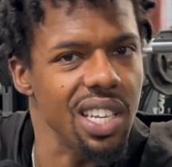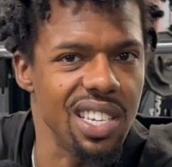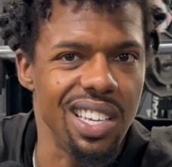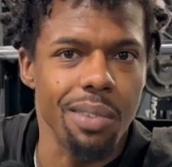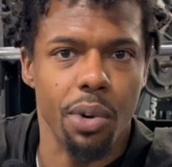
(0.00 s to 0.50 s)

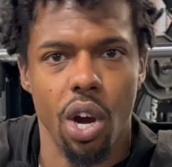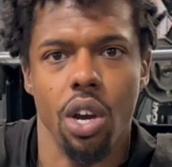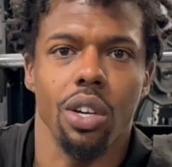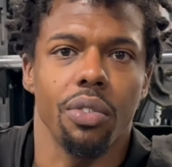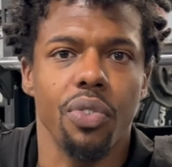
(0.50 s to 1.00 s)
deep
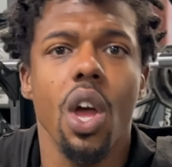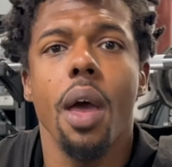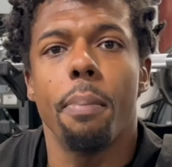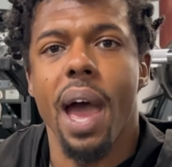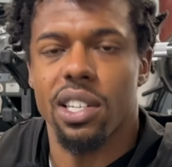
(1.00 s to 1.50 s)
curve
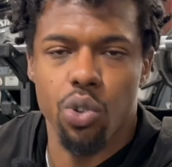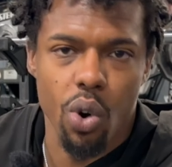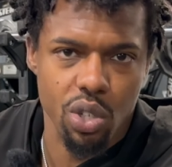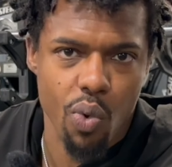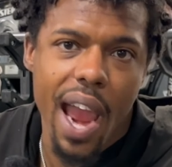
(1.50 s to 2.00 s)
back
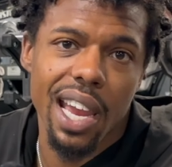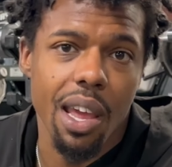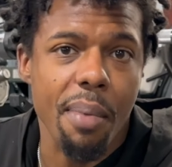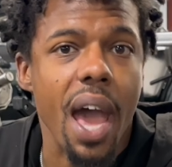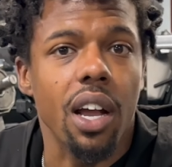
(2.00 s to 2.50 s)
towards racking
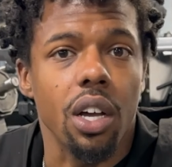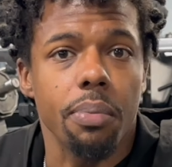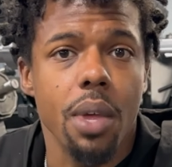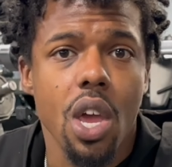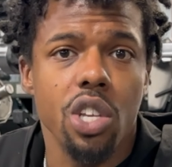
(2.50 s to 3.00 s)
it back up.
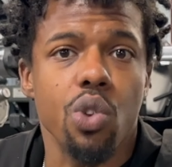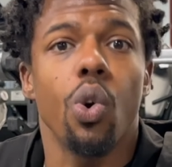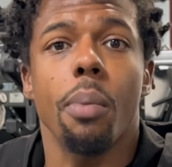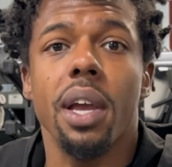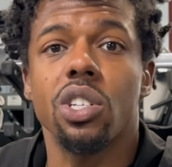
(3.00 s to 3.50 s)
So you
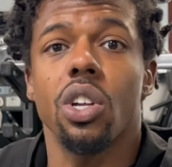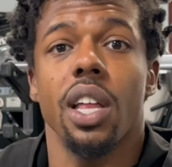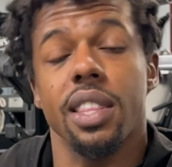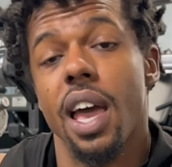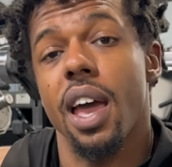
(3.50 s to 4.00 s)
wanna make sure
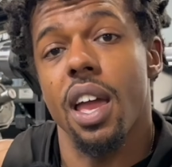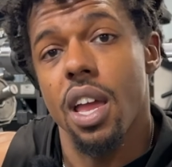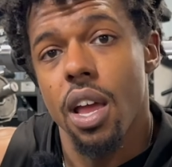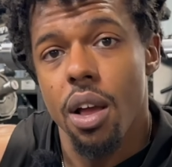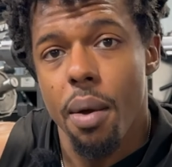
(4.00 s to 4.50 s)
that that
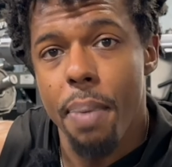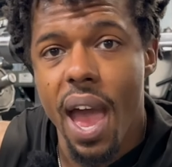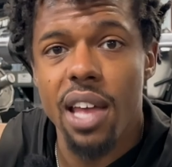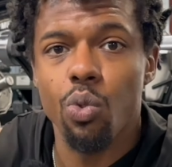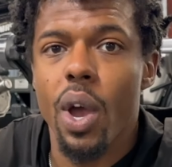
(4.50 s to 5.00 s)

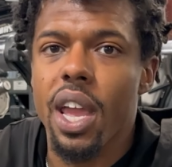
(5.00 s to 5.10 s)
pathway